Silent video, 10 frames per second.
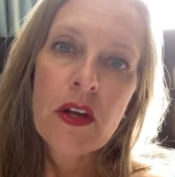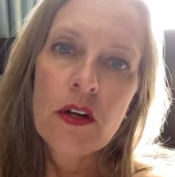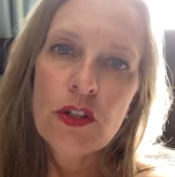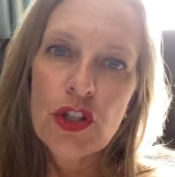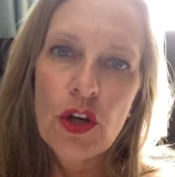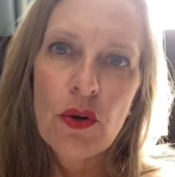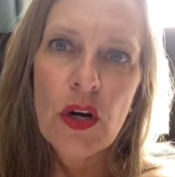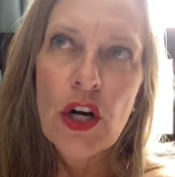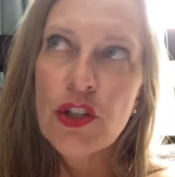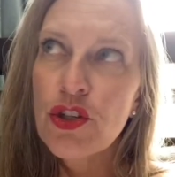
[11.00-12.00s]
So,
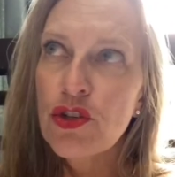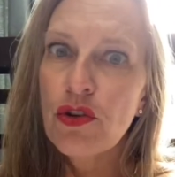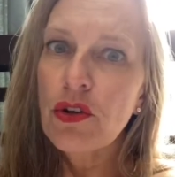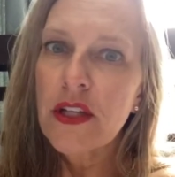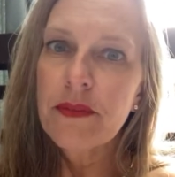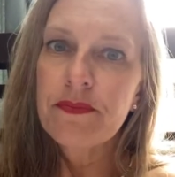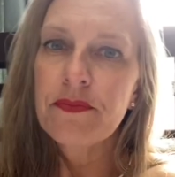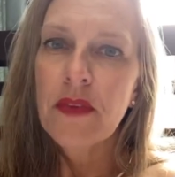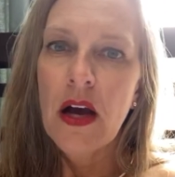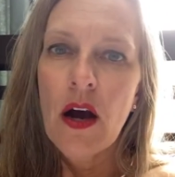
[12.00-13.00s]
strolling.
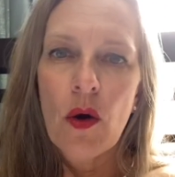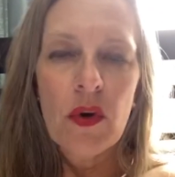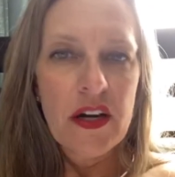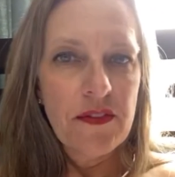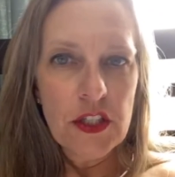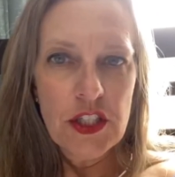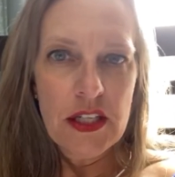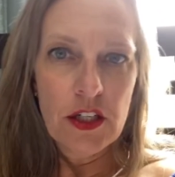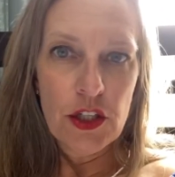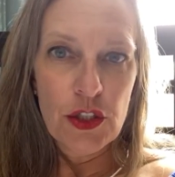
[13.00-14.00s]
When I first
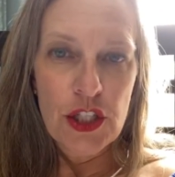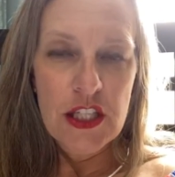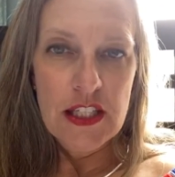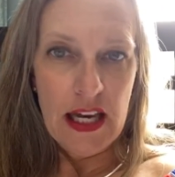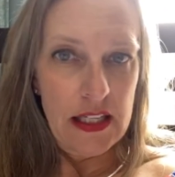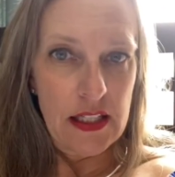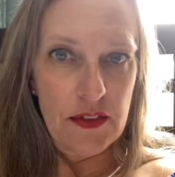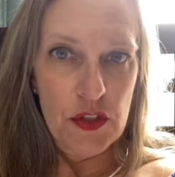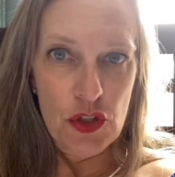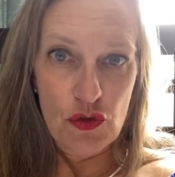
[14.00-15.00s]
introduced this idea of
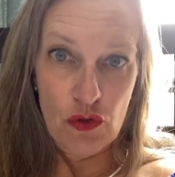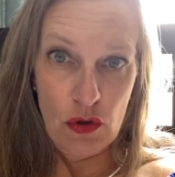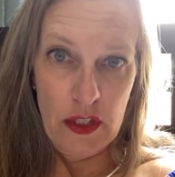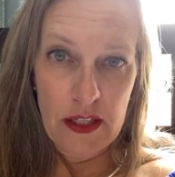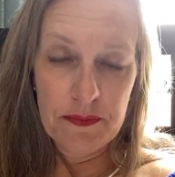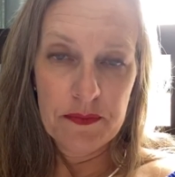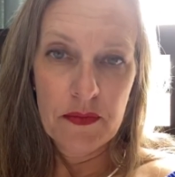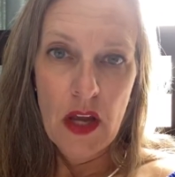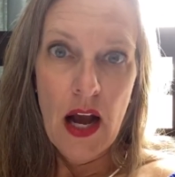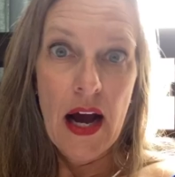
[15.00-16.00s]
strolling,
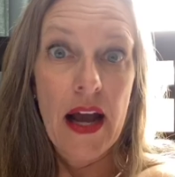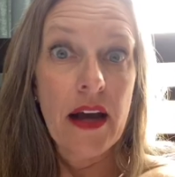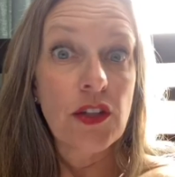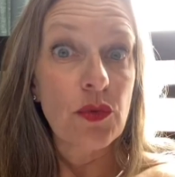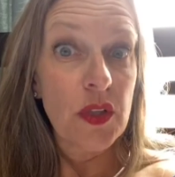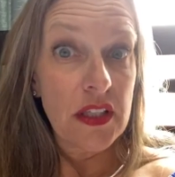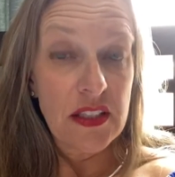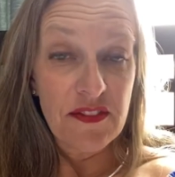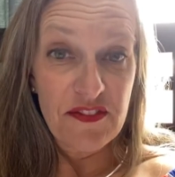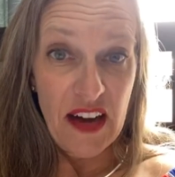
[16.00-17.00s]
I had to really
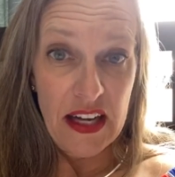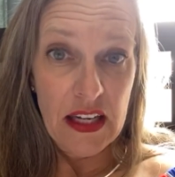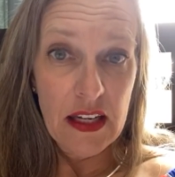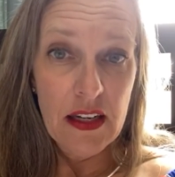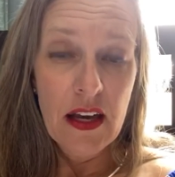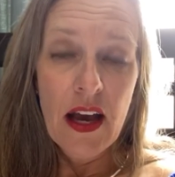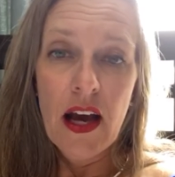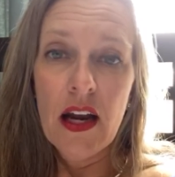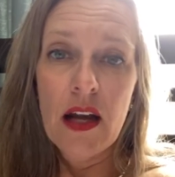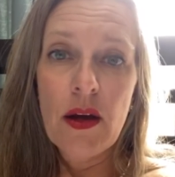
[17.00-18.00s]
define it,
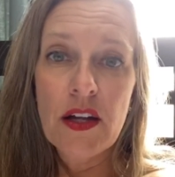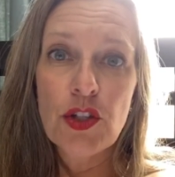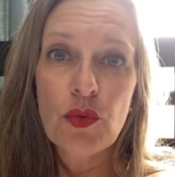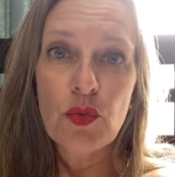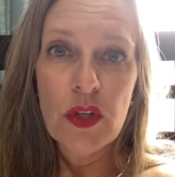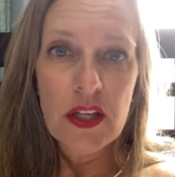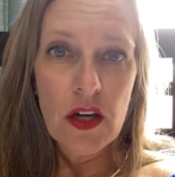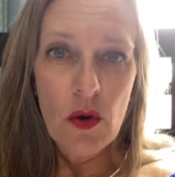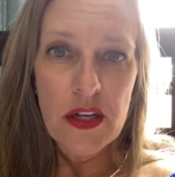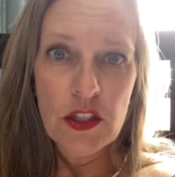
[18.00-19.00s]
and I had to really go
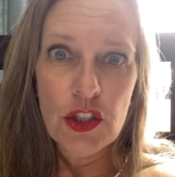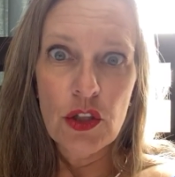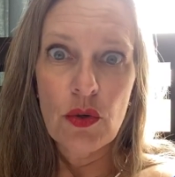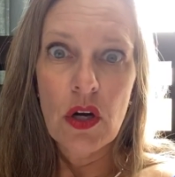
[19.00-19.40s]
into